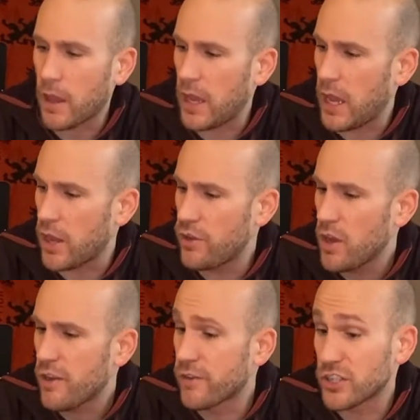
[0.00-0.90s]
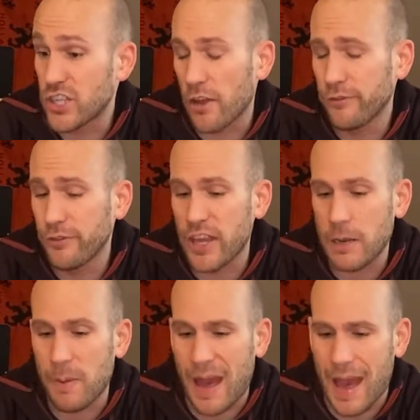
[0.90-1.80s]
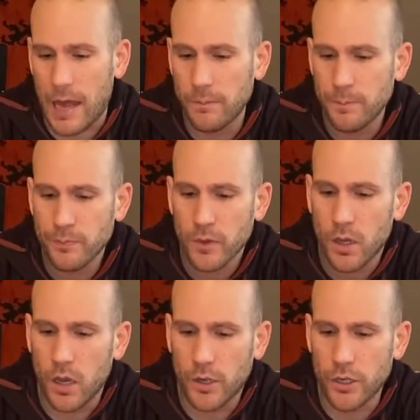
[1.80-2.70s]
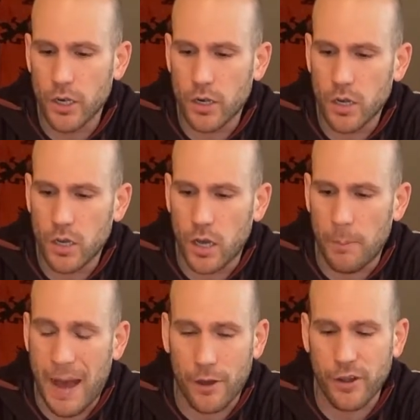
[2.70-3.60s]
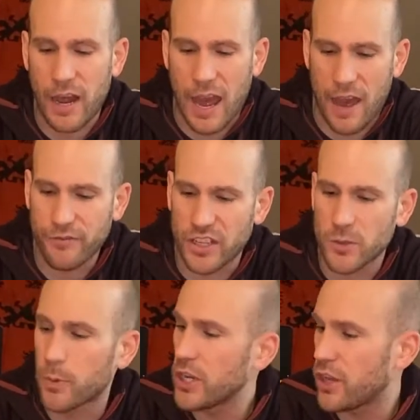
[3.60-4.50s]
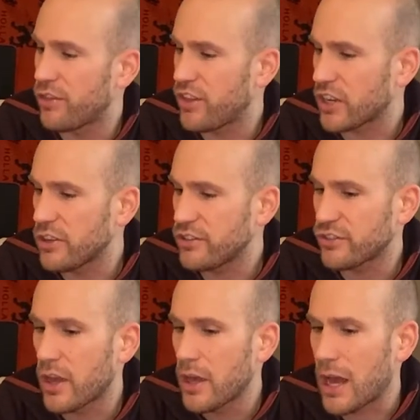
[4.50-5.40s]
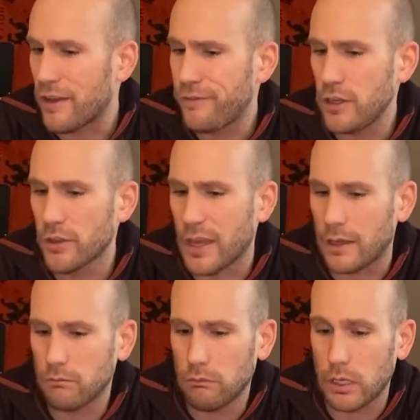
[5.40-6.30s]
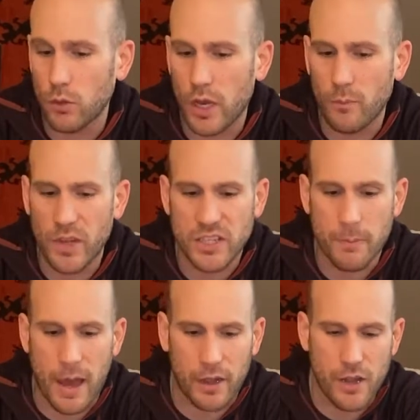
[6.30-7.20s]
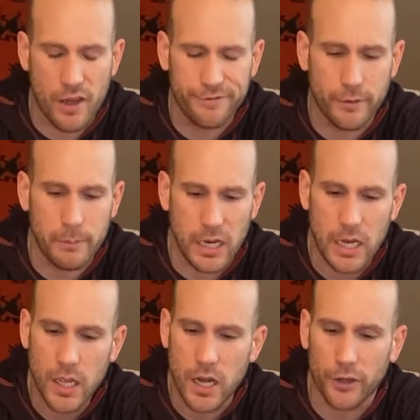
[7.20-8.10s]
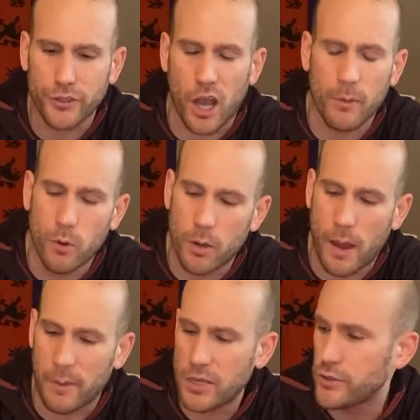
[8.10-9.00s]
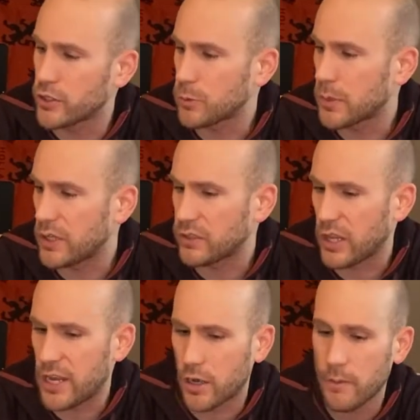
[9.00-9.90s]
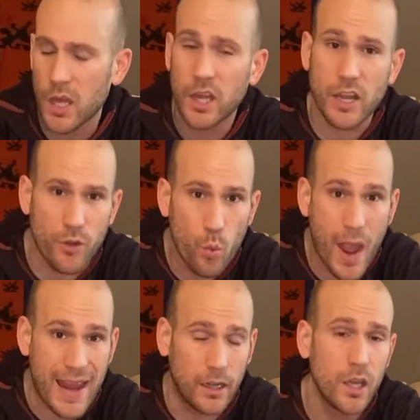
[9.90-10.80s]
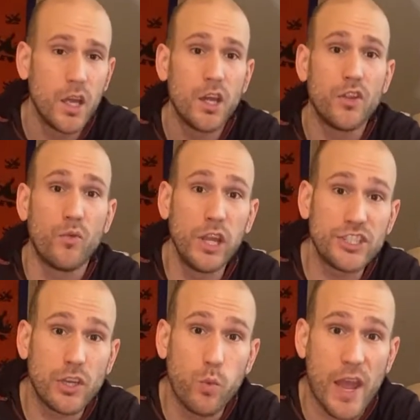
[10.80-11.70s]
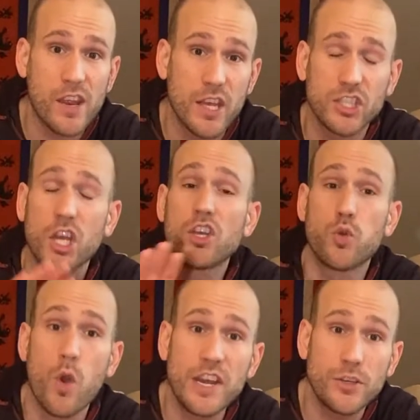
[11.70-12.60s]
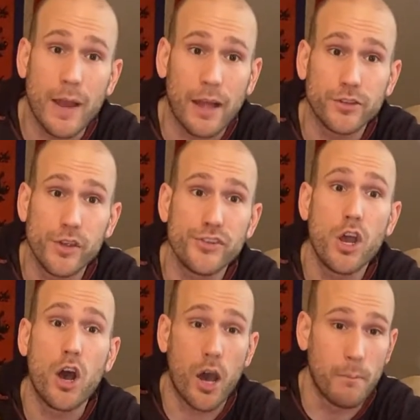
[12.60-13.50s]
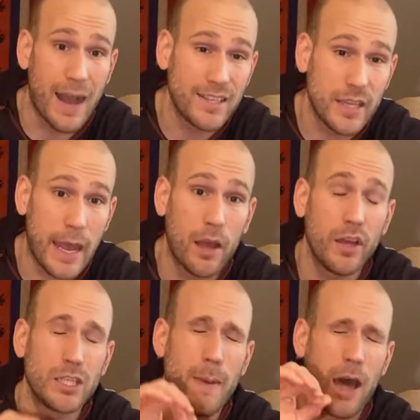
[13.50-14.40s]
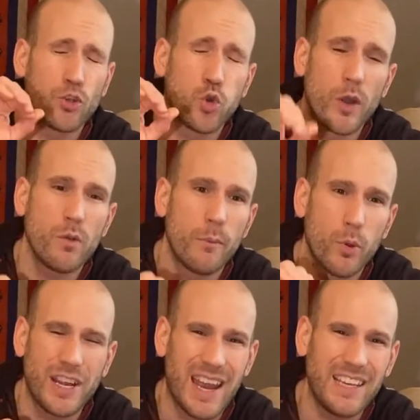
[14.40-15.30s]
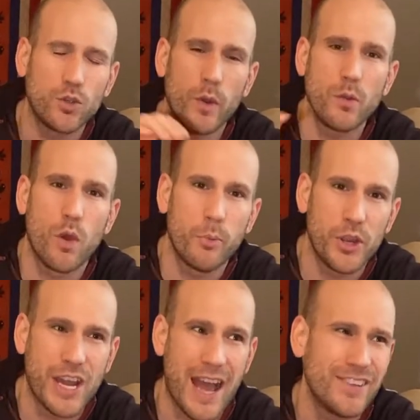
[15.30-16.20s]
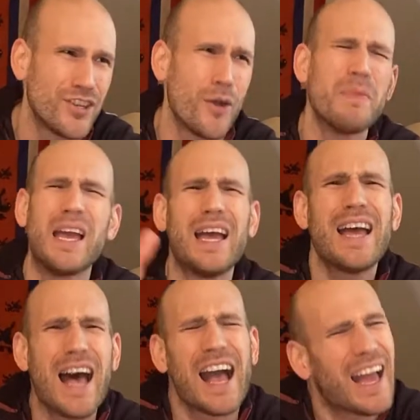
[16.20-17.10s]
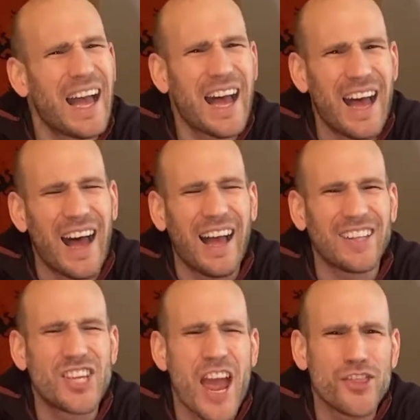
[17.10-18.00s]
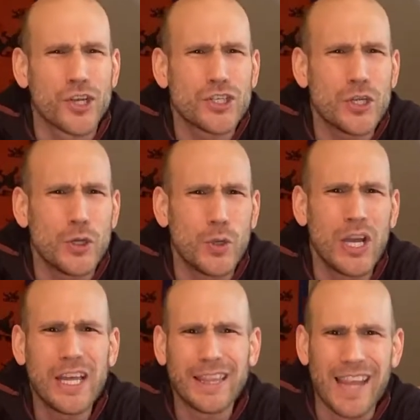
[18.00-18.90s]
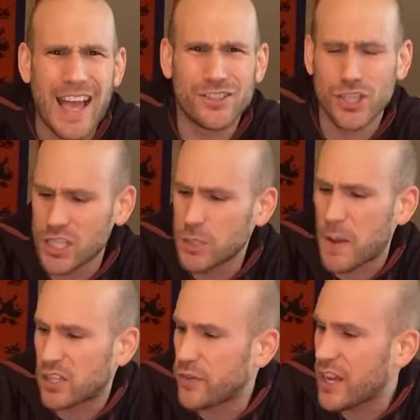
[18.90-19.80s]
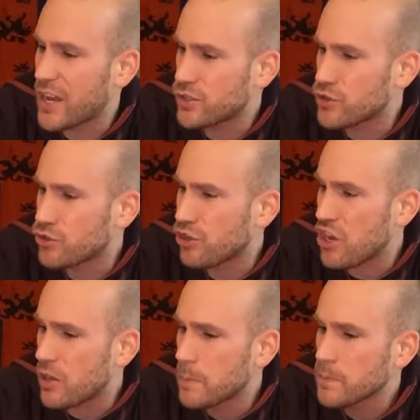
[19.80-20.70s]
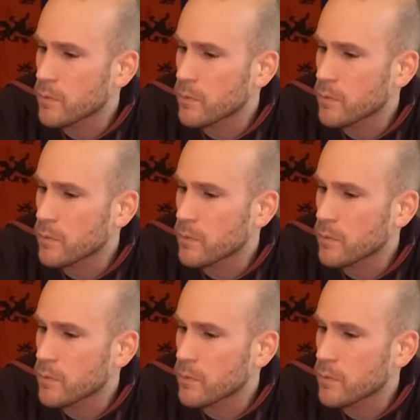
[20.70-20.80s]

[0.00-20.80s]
And for a self-inflating pad, under 1.5 pounds, that's a pretty good thickness. I feel that it's about enough for me, and I'll talk more about my user experience later. Now the weight, the listed weight of this, 22 ounces. On my scale, it's about 21.8, 21.9, so a tenth or two less than the specification sheet.